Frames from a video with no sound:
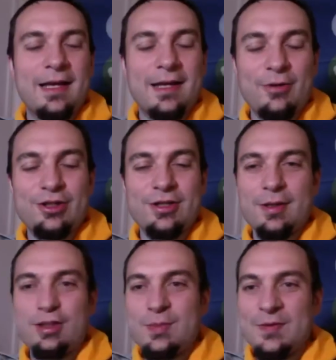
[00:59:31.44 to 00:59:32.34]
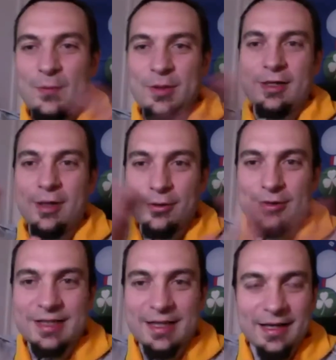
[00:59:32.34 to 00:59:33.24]
Richard, just before we
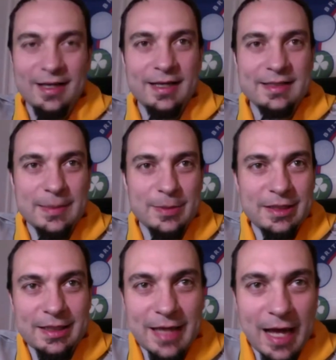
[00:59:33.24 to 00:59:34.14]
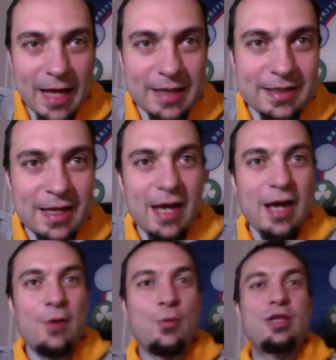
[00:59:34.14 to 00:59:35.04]
close, somebody did ask,
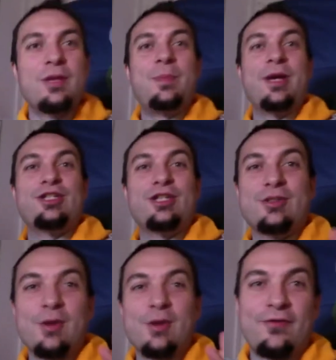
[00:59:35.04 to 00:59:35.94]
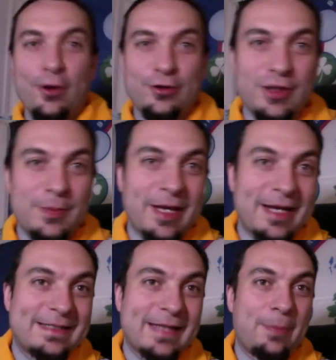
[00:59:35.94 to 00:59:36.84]
would the pictures of fossil be
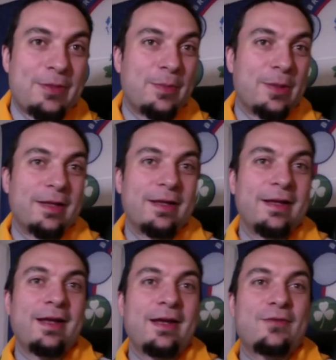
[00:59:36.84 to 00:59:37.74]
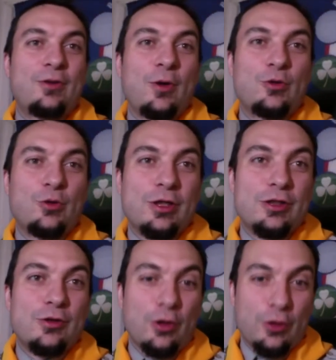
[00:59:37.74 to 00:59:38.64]
acceptable for those who
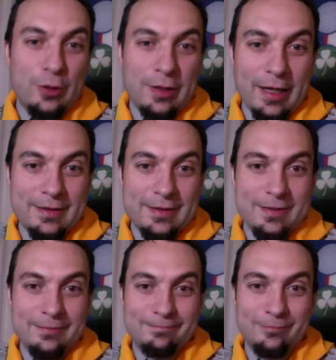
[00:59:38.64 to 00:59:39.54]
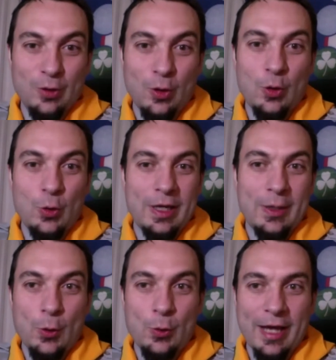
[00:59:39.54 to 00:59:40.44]
could not collect, or
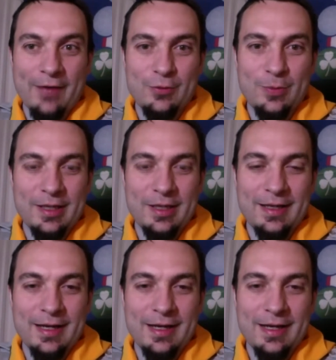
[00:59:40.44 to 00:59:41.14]
would have to be